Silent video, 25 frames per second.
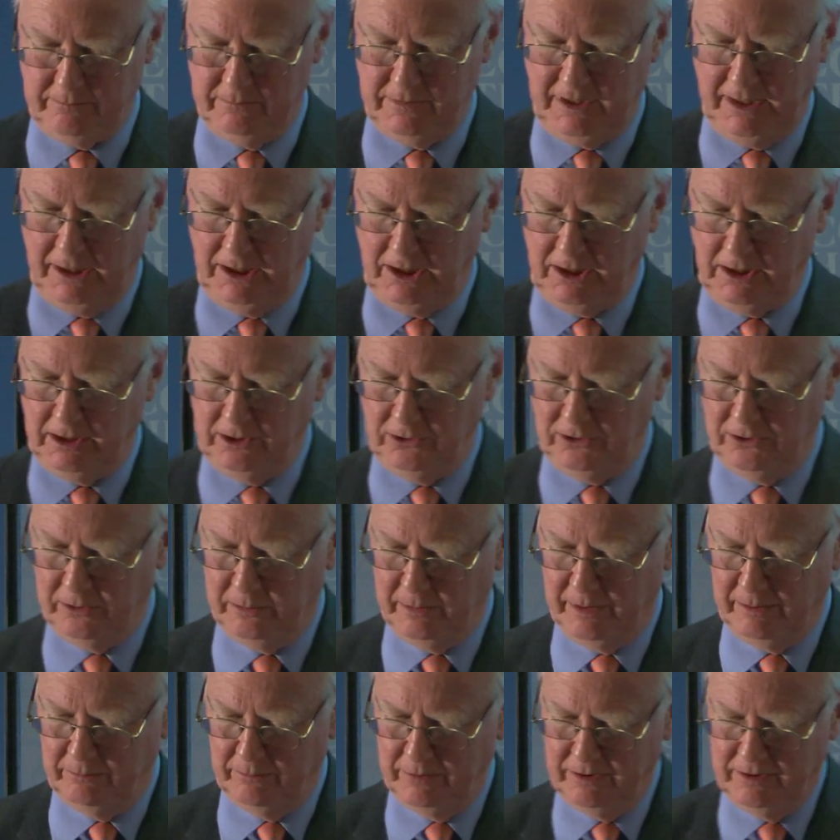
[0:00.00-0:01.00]
meaning, as uh, you
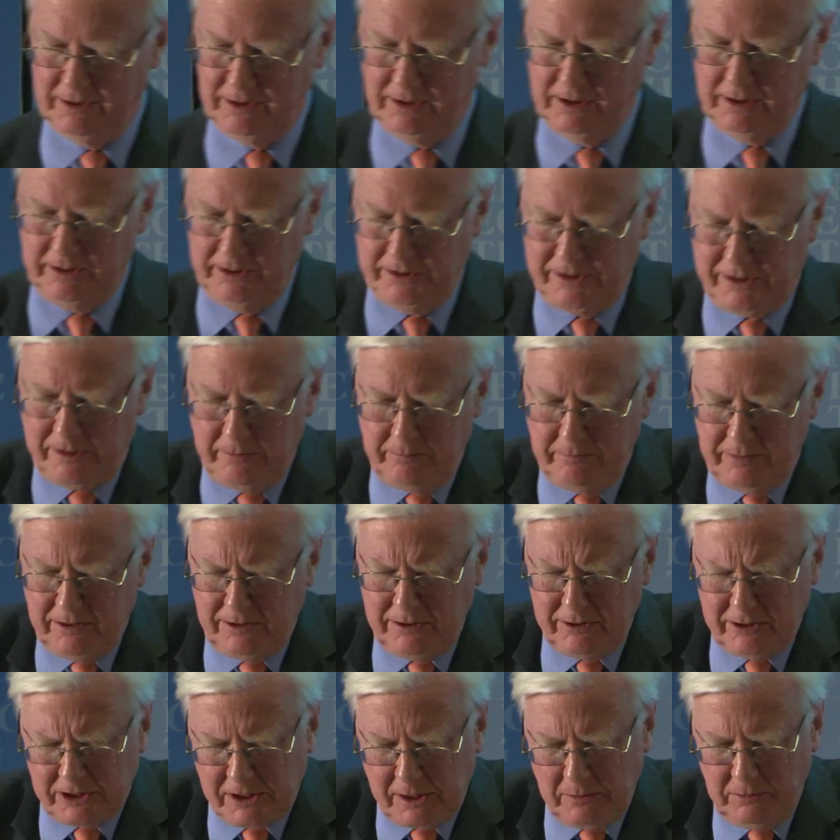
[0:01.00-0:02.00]
remember,
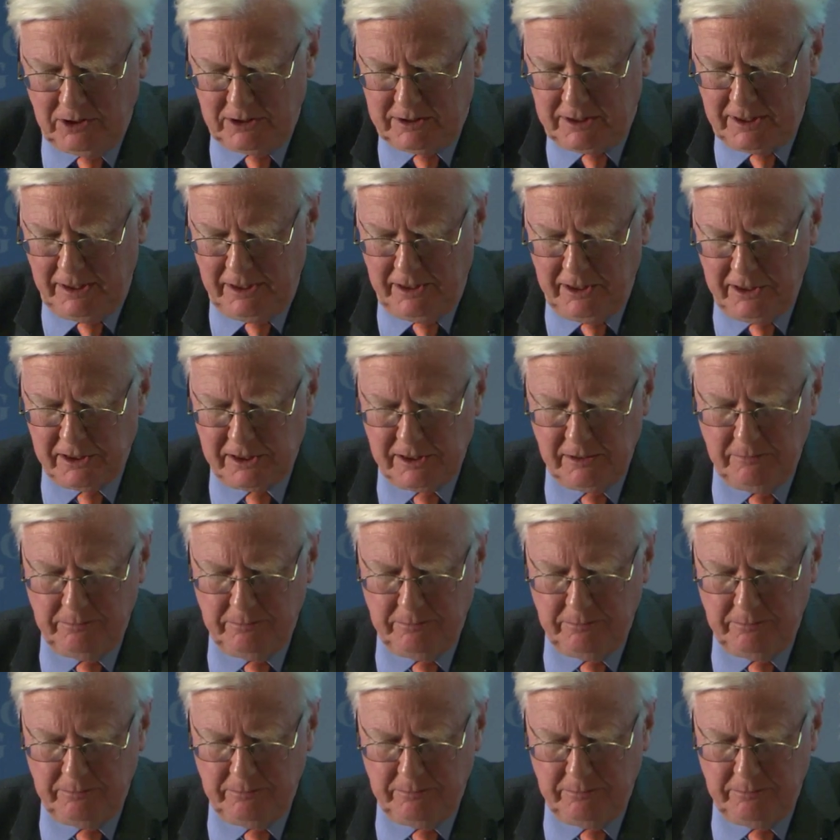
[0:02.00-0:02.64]
sim simultaneous